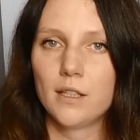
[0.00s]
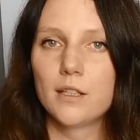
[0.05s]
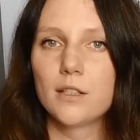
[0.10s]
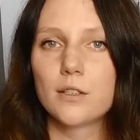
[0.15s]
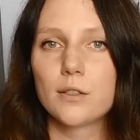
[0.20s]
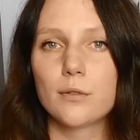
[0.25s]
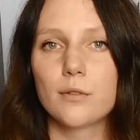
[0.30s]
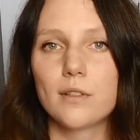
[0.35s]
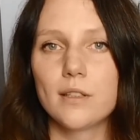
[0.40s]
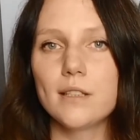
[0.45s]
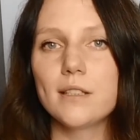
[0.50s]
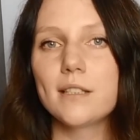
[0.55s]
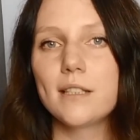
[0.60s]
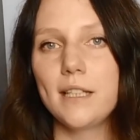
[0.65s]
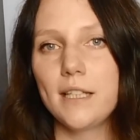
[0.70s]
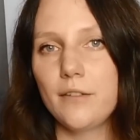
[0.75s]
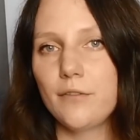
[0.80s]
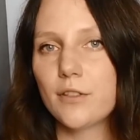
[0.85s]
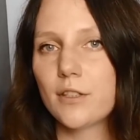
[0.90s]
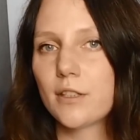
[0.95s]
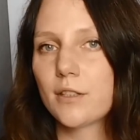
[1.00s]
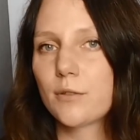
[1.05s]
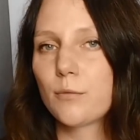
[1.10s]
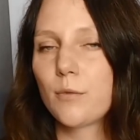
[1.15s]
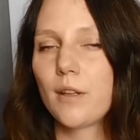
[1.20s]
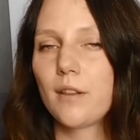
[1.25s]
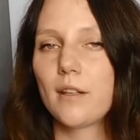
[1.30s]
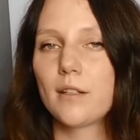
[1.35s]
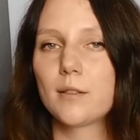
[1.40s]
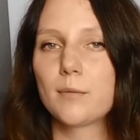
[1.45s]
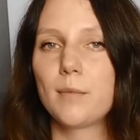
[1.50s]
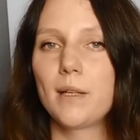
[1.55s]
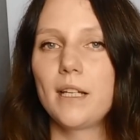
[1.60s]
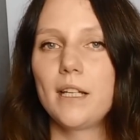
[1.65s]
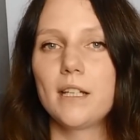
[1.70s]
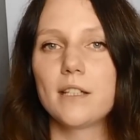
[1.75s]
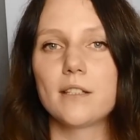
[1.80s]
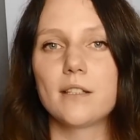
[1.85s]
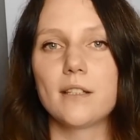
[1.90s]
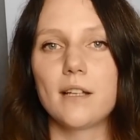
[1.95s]
So this leaves us with as
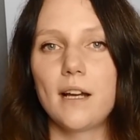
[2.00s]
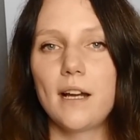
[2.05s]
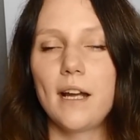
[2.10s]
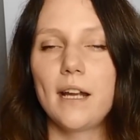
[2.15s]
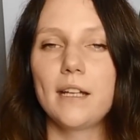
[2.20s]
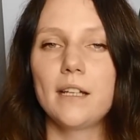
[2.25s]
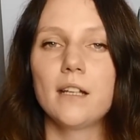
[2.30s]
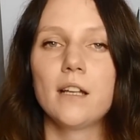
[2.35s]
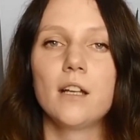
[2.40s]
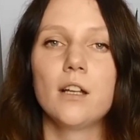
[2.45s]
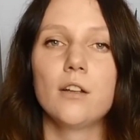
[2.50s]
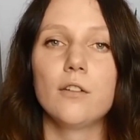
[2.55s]
many as 9